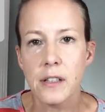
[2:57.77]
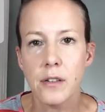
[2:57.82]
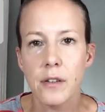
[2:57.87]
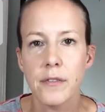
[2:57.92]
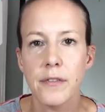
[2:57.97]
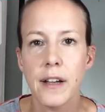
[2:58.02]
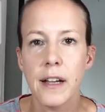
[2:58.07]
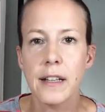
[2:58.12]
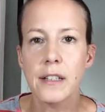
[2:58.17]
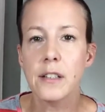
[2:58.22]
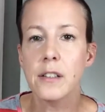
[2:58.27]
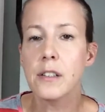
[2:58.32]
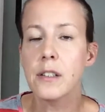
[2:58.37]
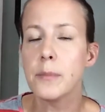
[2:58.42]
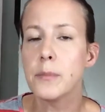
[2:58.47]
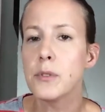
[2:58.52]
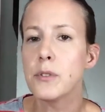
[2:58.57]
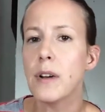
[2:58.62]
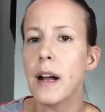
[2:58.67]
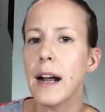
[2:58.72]
So if I
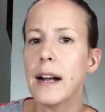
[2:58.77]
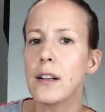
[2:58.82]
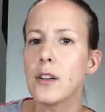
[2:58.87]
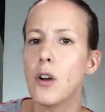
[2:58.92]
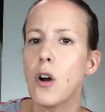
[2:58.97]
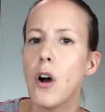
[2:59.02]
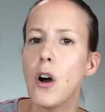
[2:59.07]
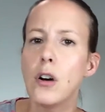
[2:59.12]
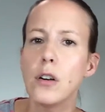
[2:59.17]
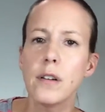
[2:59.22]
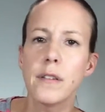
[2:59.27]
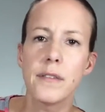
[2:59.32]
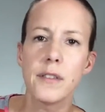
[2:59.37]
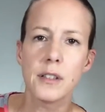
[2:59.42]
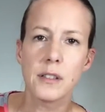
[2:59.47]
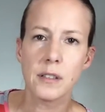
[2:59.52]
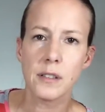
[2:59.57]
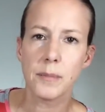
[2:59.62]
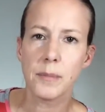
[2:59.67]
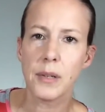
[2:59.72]
subtract all of
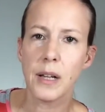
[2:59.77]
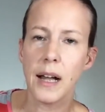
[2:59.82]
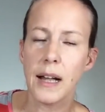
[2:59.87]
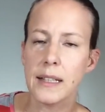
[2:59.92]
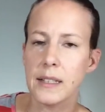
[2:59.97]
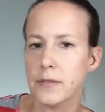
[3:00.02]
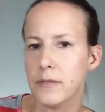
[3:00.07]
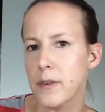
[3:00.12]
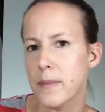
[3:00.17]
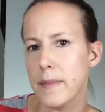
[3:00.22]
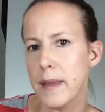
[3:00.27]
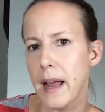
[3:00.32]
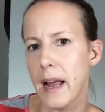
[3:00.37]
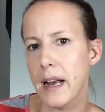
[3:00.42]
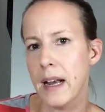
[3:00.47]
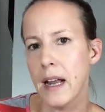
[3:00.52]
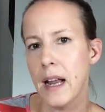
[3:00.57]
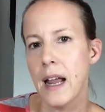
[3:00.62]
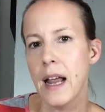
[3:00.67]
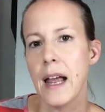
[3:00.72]
the supplies from
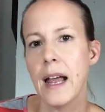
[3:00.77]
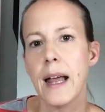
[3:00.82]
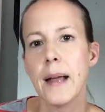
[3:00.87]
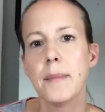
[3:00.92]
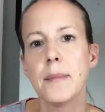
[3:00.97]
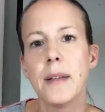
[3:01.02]
that, I'm